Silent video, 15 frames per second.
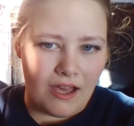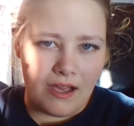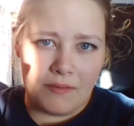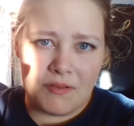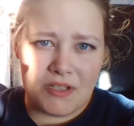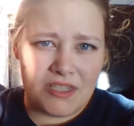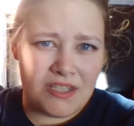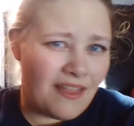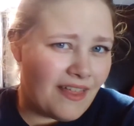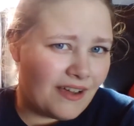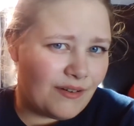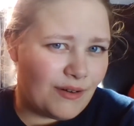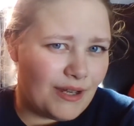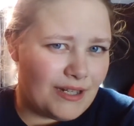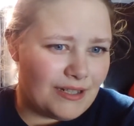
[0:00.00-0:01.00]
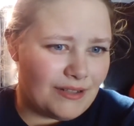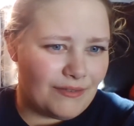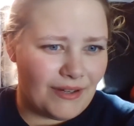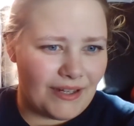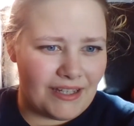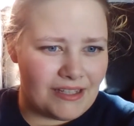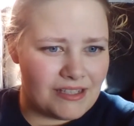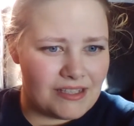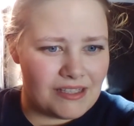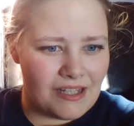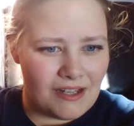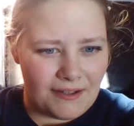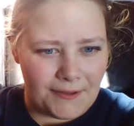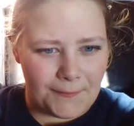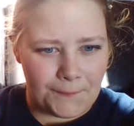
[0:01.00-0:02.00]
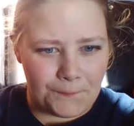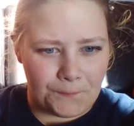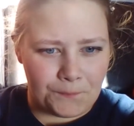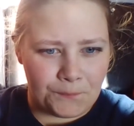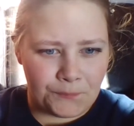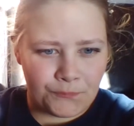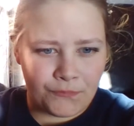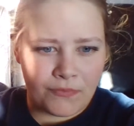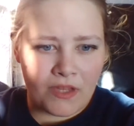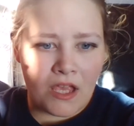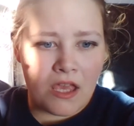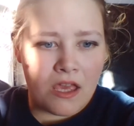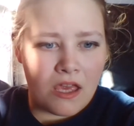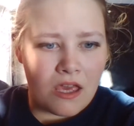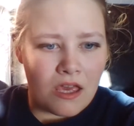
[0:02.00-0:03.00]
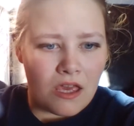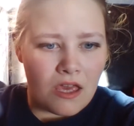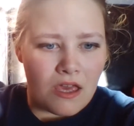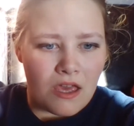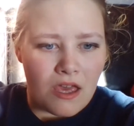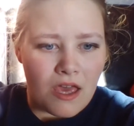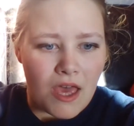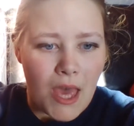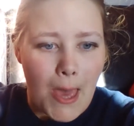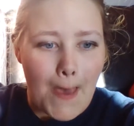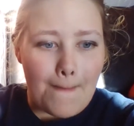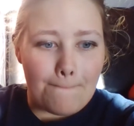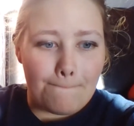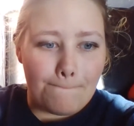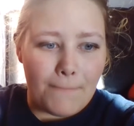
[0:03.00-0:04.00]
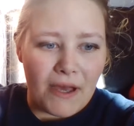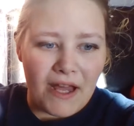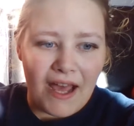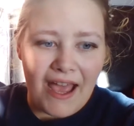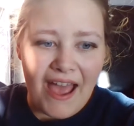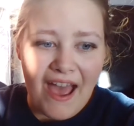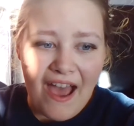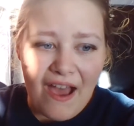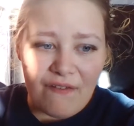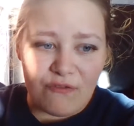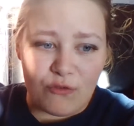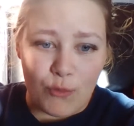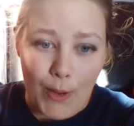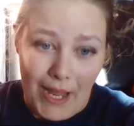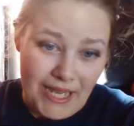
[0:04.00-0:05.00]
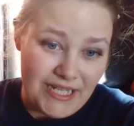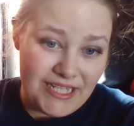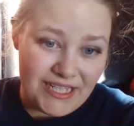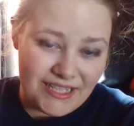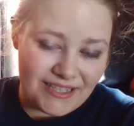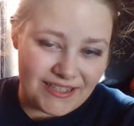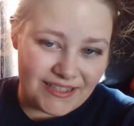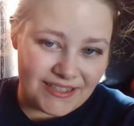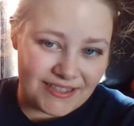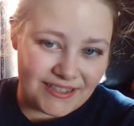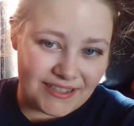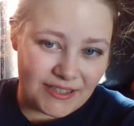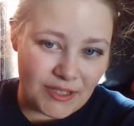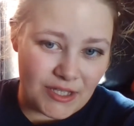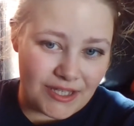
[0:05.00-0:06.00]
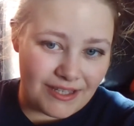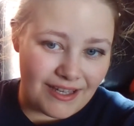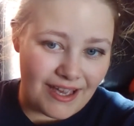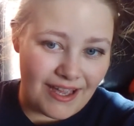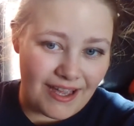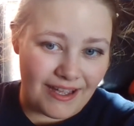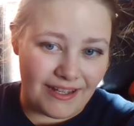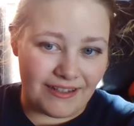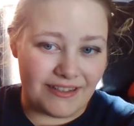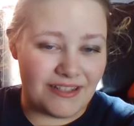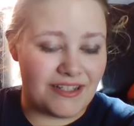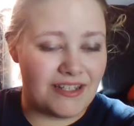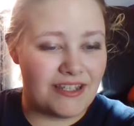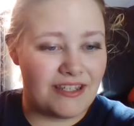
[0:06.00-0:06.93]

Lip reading: I'm just not that creative, I guess. But I have read, and